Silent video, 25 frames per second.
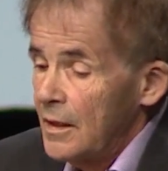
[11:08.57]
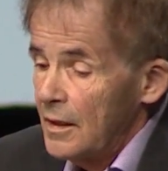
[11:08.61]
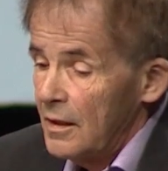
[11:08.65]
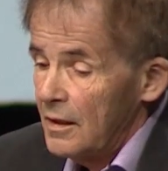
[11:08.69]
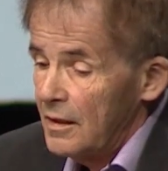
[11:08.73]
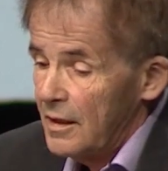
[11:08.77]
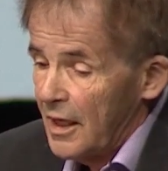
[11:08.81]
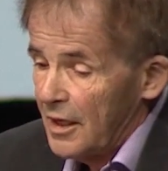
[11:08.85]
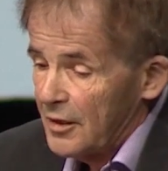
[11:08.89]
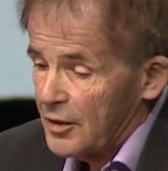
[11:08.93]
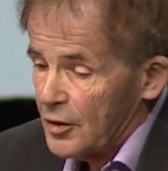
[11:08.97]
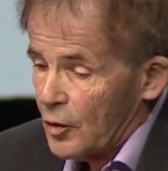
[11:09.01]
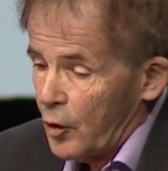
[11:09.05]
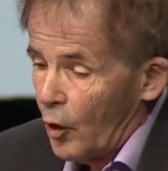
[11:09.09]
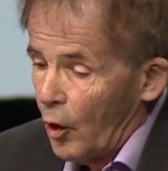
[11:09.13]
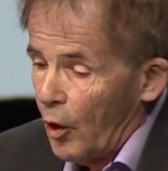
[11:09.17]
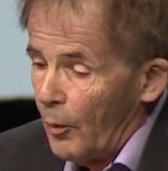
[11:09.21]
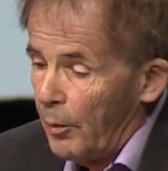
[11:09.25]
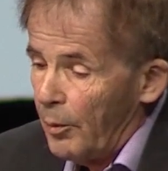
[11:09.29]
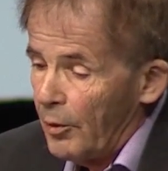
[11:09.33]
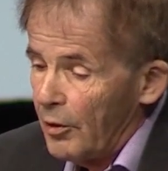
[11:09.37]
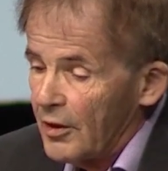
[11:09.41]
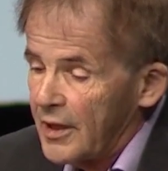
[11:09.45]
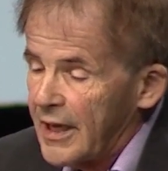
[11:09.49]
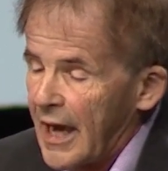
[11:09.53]
that
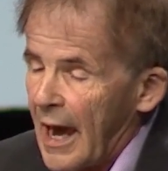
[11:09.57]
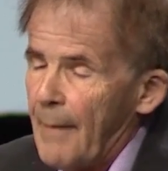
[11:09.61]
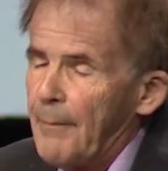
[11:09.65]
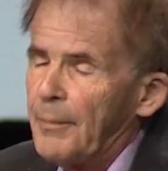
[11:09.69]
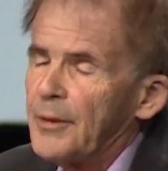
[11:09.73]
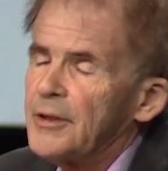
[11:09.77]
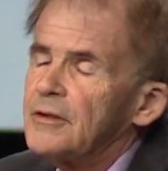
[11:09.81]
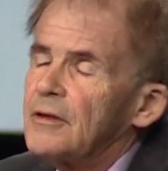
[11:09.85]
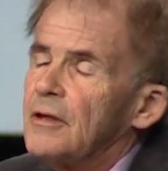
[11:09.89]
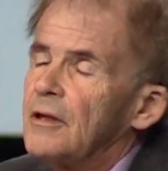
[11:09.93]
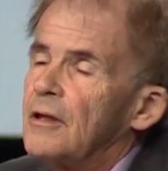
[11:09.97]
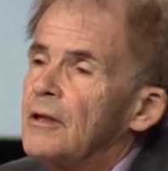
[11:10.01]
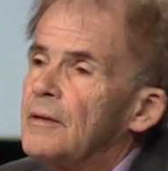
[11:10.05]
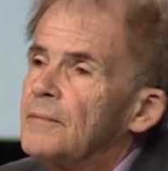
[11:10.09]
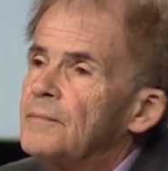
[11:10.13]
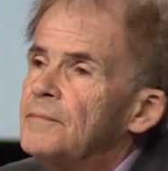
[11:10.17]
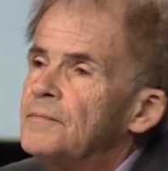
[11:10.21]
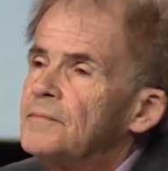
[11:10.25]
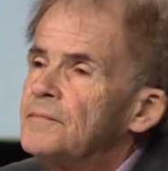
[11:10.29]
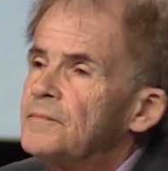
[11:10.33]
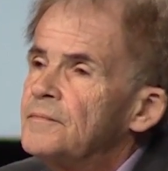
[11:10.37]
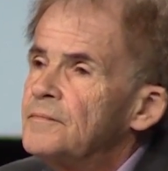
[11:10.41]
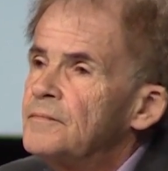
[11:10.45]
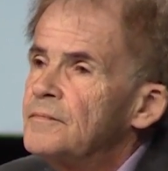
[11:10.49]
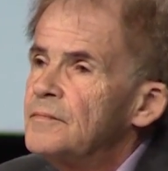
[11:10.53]
global capital
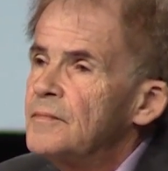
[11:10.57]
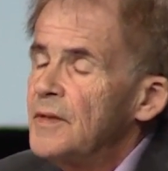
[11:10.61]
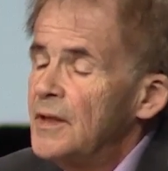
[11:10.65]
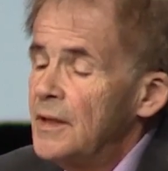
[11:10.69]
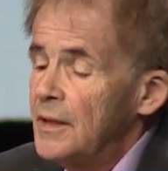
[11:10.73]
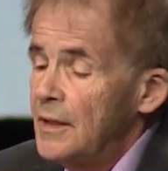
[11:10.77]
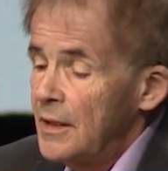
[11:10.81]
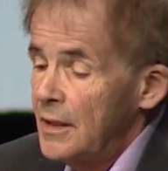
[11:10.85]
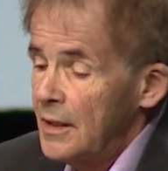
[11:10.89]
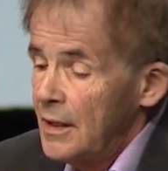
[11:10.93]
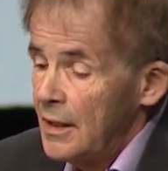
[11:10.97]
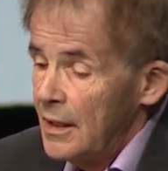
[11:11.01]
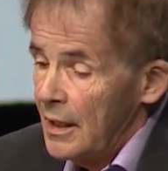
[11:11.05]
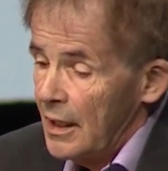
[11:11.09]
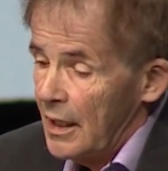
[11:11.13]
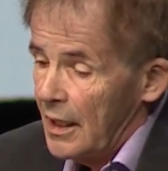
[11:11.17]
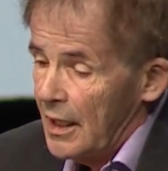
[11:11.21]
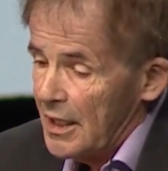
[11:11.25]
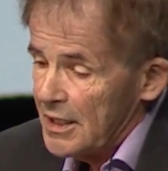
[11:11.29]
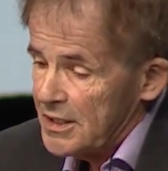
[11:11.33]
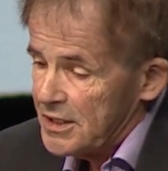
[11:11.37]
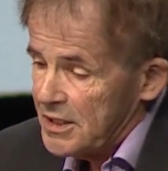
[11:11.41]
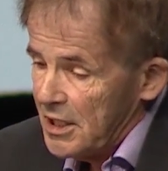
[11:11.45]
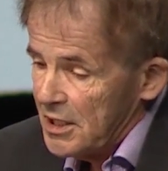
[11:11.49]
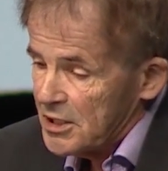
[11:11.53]

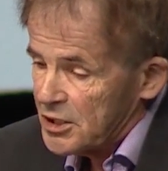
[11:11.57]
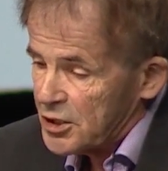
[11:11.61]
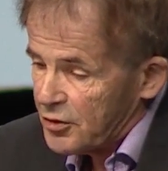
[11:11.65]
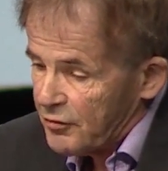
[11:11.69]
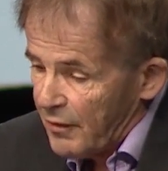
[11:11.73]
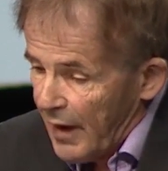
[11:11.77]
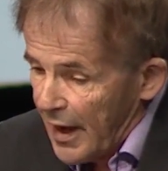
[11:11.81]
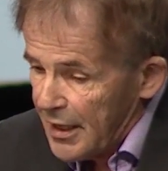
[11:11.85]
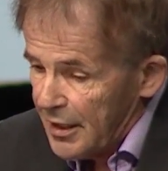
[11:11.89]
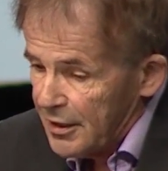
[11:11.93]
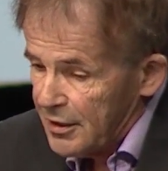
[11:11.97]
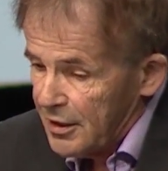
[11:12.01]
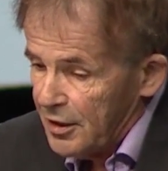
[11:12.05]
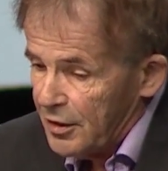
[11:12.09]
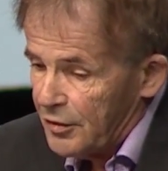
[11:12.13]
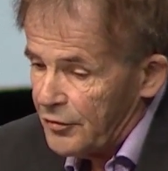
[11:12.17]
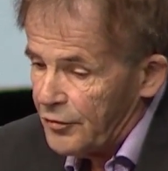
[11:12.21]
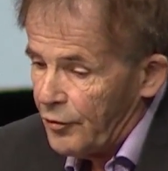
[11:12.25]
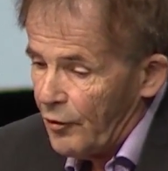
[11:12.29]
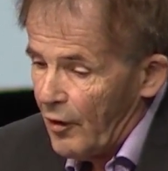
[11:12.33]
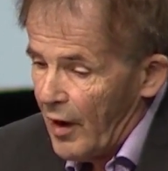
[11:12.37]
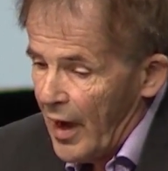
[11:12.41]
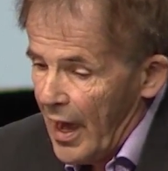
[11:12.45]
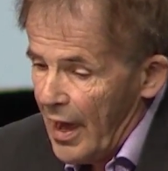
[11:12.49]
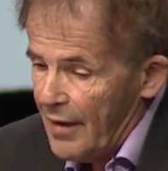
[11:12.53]
is discredited
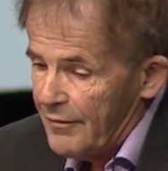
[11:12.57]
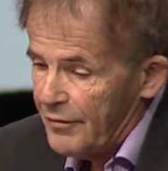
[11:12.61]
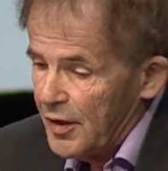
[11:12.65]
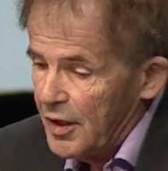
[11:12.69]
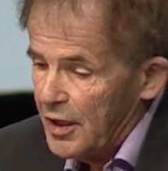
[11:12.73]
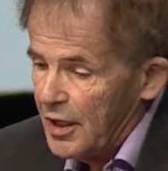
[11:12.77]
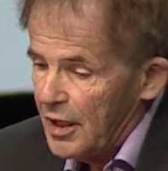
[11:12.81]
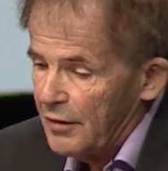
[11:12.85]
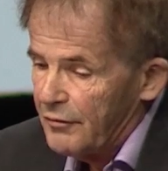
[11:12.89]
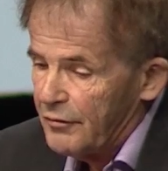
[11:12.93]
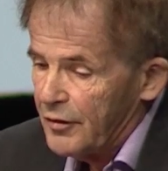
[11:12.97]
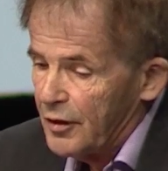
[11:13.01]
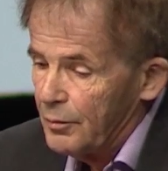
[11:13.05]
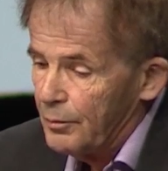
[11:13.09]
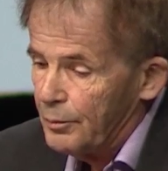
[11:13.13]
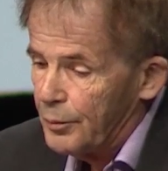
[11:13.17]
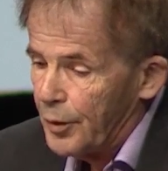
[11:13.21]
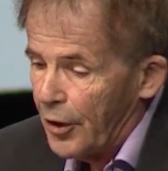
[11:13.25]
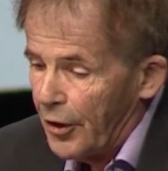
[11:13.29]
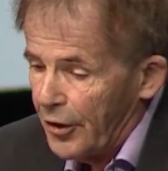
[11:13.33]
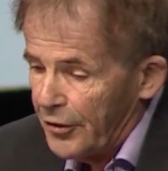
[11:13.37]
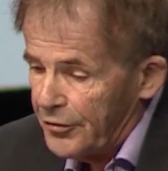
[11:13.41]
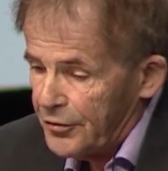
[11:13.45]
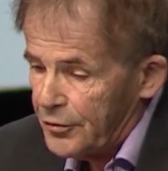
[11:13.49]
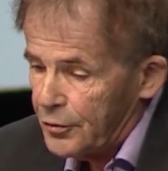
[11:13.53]
for having given
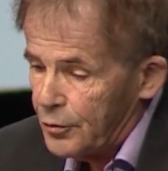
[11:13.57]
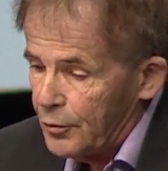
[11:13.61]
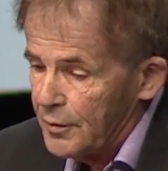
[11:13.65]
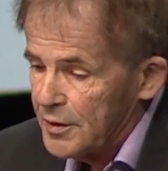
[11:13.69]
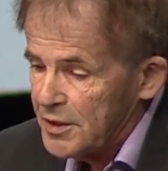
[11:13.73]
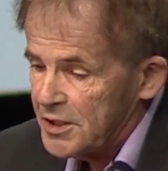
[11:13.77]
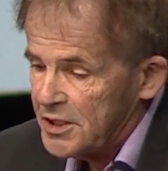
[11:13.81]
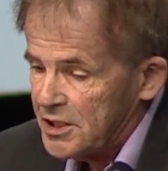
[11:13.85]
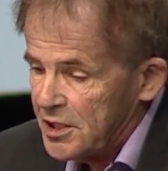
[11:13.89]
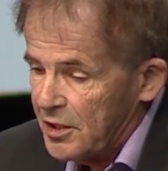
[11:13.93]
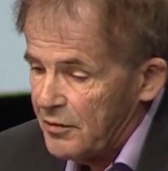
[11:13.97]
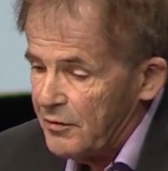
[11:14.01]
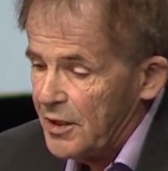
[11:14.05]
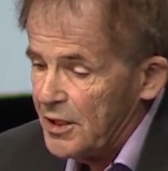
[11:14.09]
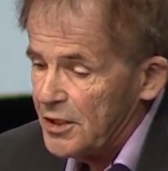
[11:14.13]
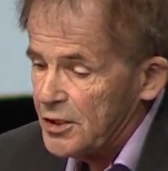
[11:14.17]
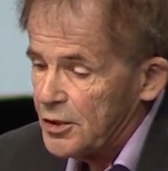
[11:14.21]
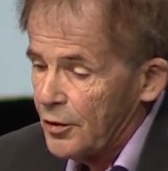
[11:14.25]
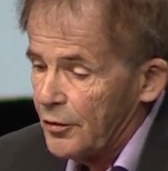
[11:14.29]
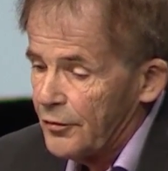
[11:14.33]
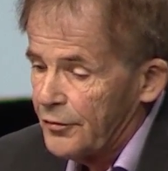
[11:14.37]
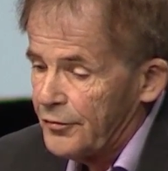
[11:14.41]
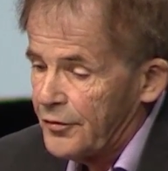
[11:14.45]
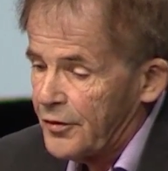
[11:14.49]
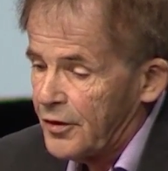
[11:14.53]
birth to a series
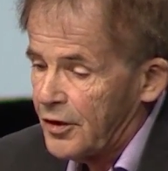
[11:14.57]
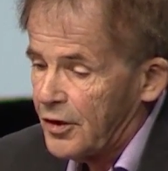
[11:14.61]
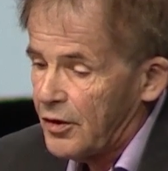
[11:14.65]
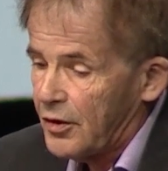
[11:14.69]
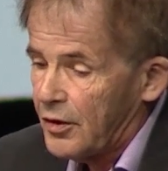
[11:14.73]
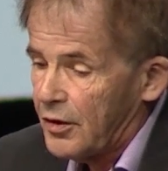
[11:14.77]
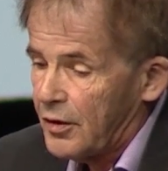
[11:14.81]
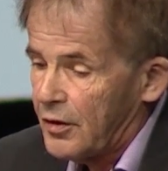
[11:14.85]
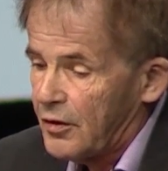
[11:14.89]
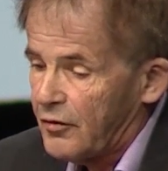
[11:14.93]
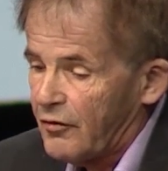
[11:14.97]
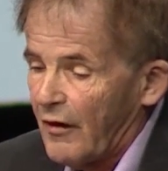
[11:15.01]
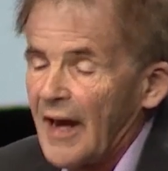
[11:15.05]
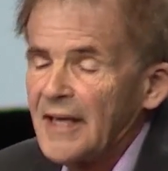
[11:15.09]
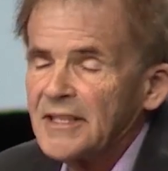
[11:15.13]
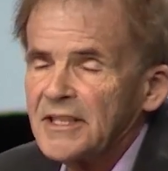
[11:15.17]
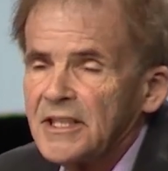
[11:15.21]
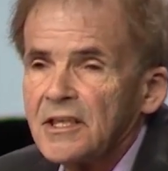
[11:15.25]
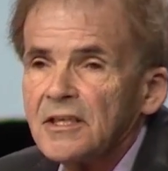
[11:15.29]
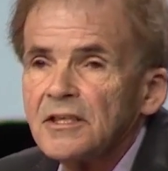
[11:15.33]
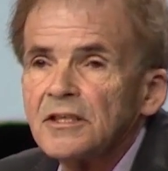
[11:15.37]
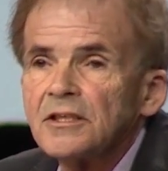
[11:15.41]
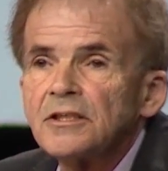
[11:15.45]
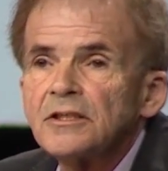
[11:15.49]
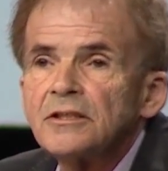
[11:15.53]
of
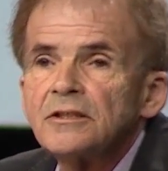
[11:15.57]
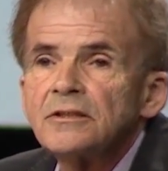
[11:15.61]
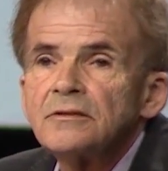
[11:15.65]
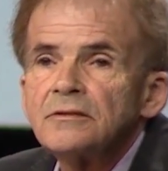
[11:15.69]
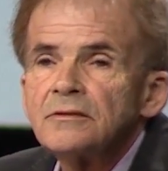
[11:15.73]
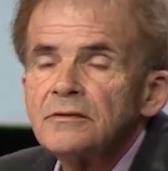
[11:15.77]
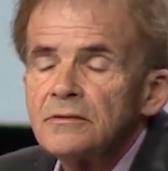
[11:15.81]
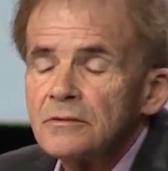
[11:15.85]
crises,